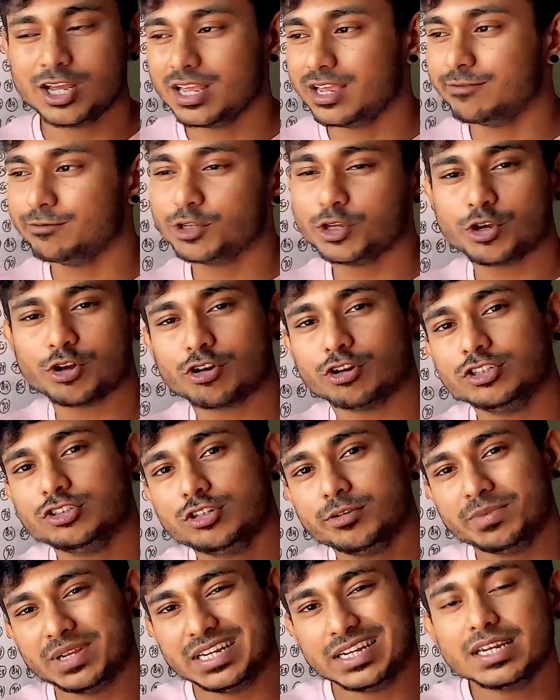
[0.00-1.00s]
Even though you
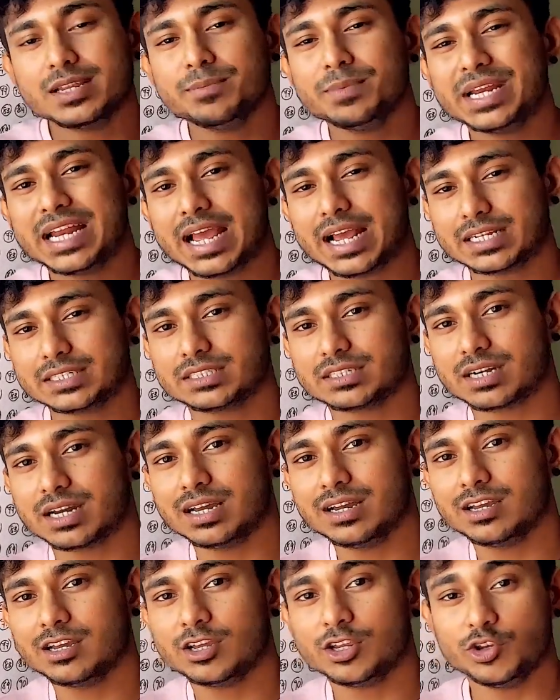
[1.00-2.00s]
consume a little bit extra,